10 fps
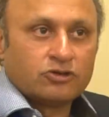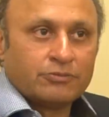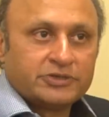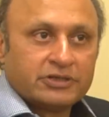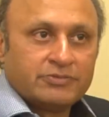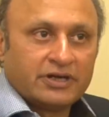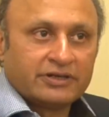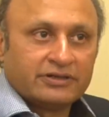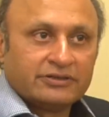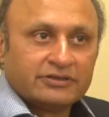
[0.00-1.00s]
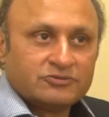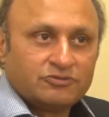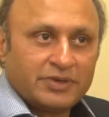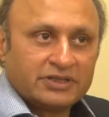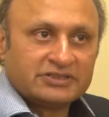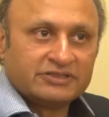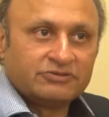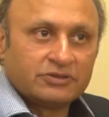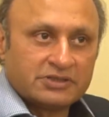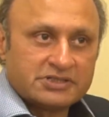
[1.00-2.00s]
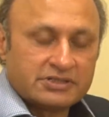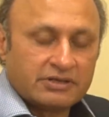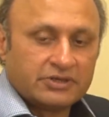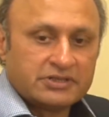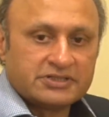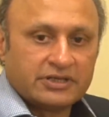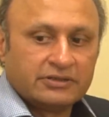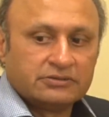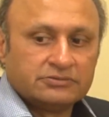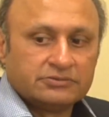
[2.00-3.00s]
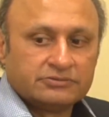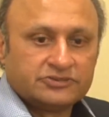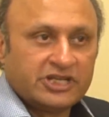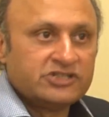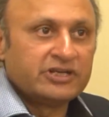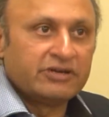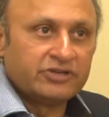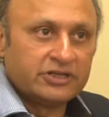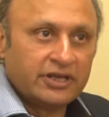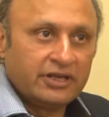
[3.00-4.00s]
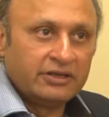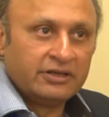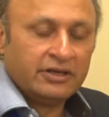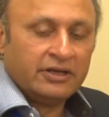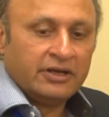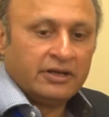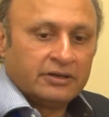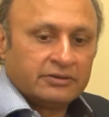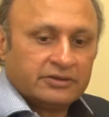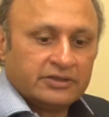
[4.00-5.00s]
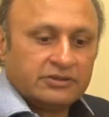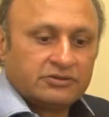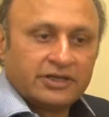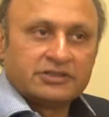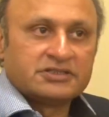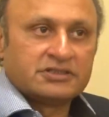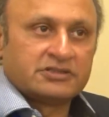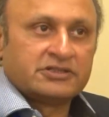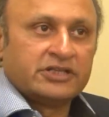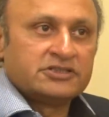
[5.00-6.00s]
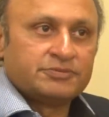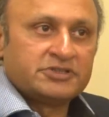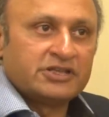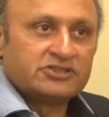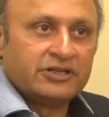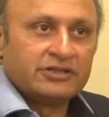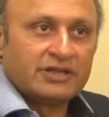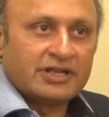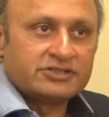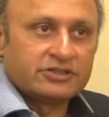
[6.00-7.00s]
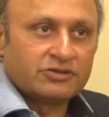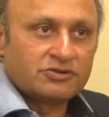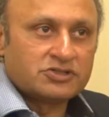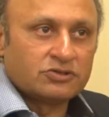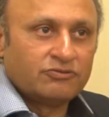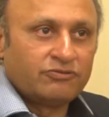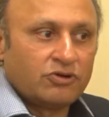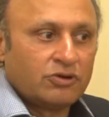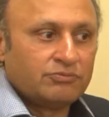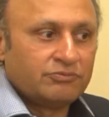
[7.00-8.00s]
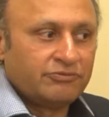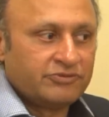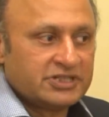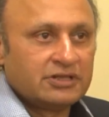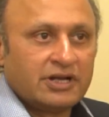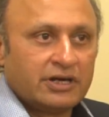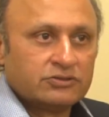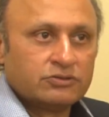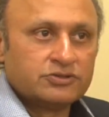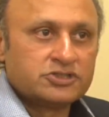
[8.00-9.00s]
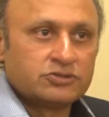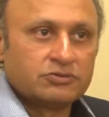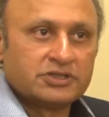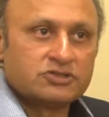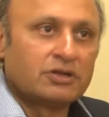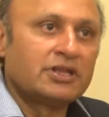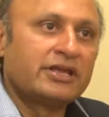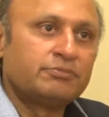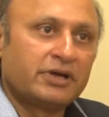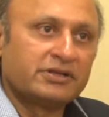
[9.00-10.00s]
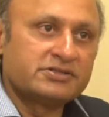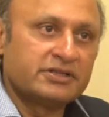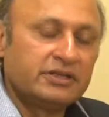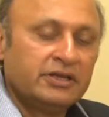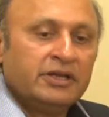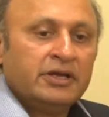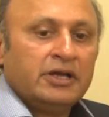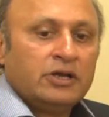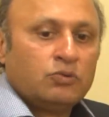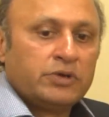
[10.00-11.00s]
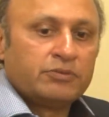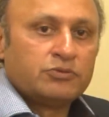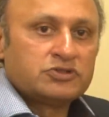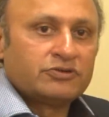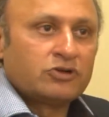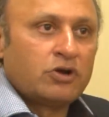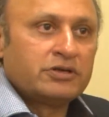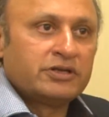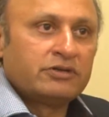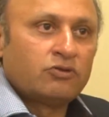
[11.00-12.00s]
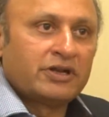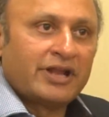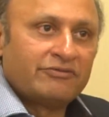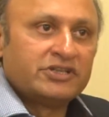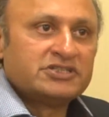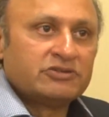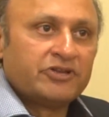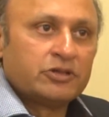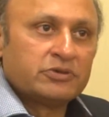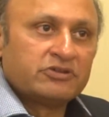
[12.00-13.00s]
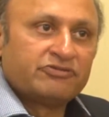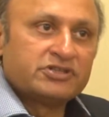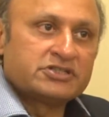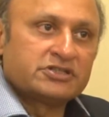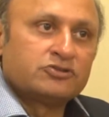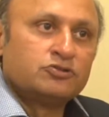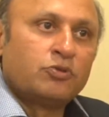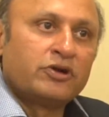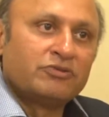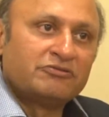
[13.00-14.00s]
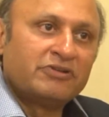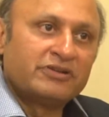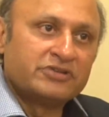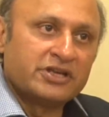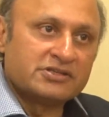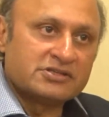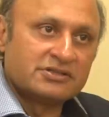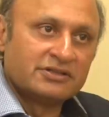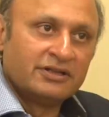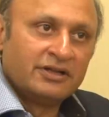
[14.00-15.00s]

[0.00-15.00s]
a top 10 market in terms of piracy for us and changing every day. The threat has changed substantially in the last year or so from physical hard goods towards online piracy, where most of the content on an average is available in the first 2.15 days.